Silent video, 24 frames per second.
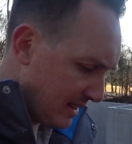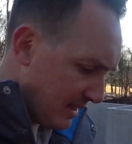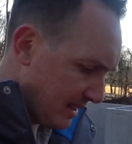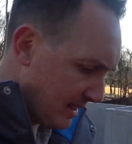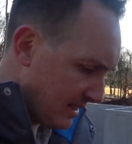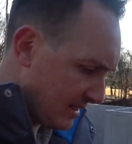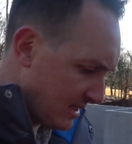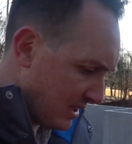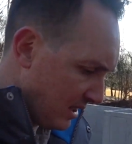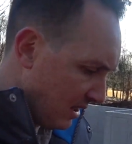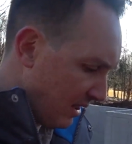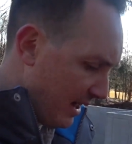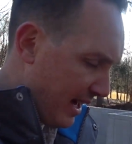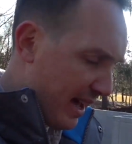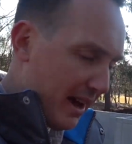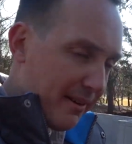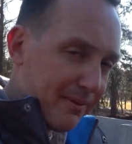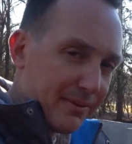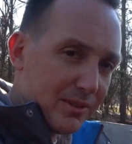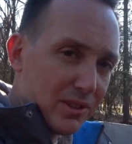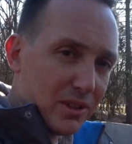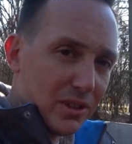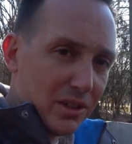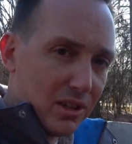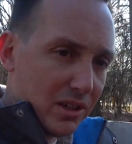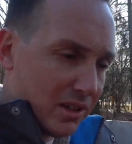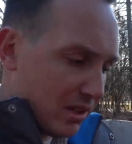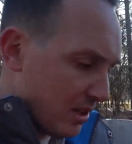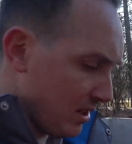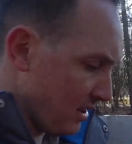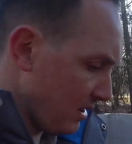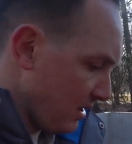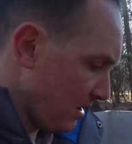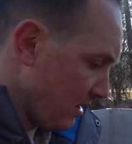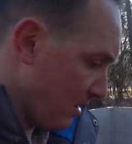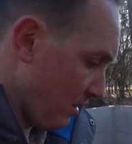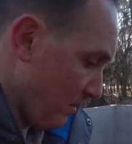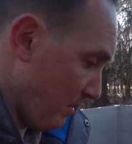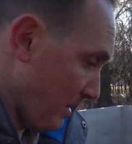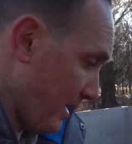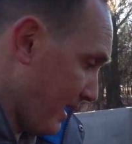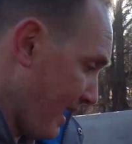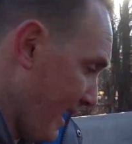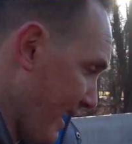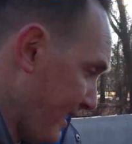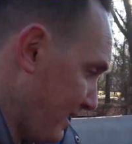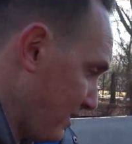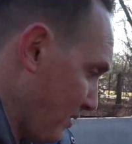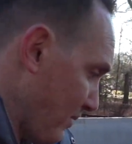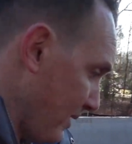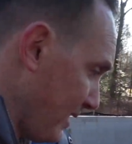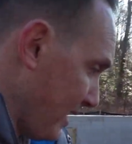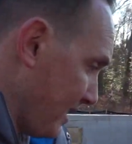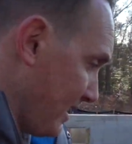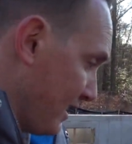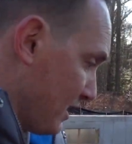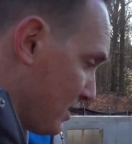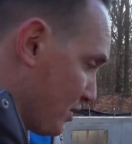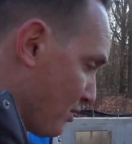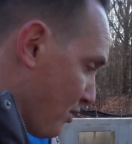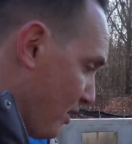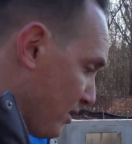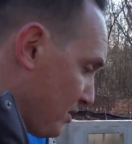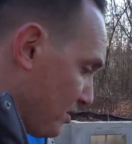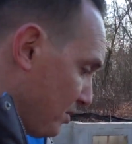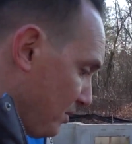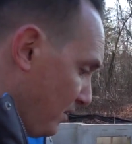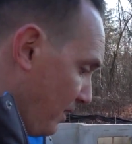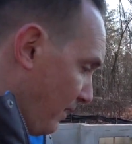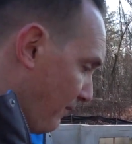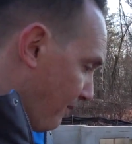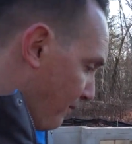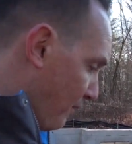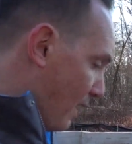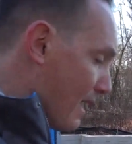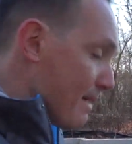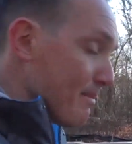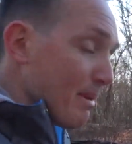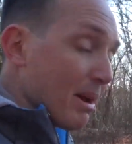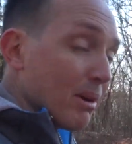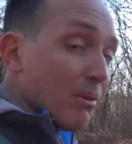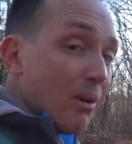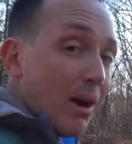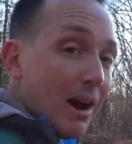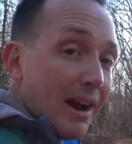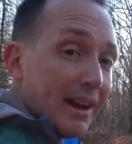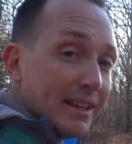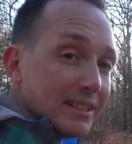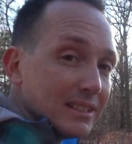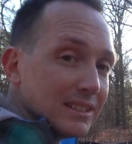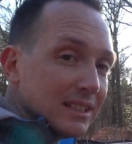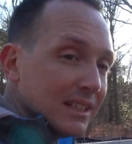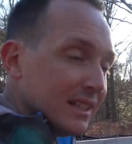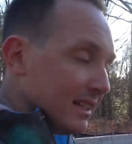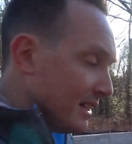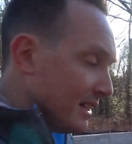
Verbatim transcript: until after, or we can't do anything structurally framing wise